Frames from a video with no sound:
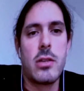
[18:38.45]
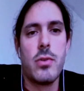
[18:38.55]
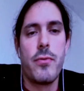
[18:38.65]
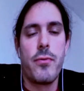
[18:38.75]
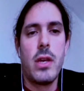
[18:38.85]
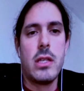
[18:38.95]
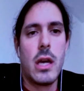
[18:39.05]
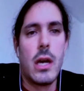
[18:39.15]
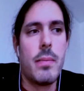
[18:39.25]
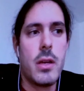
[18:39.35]
You freeze
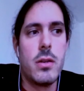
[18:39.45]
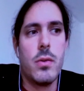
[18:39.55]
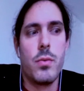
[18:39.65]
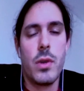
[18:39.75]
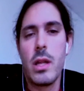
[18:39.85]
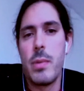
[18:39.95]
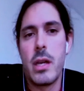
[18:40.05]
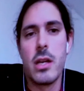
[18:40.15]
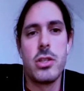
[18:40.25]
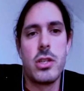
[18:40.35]
up really
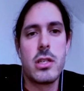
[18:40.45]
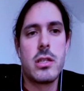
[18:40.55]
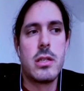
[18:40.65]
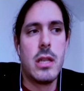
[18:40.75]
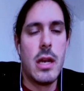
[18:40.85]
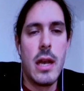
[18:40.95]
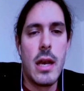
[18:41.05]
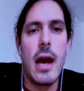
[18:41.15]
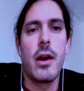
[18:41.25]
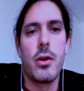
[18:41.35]
because you just did
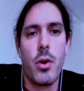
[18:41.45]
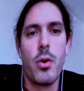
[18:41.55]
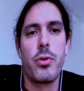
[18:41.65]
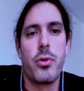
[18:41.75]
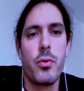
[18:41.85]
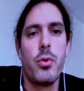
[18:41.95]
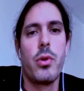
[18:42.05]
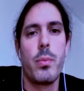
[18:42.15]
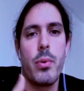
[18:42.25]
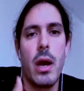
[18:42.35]
not go
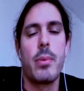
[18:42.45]
through the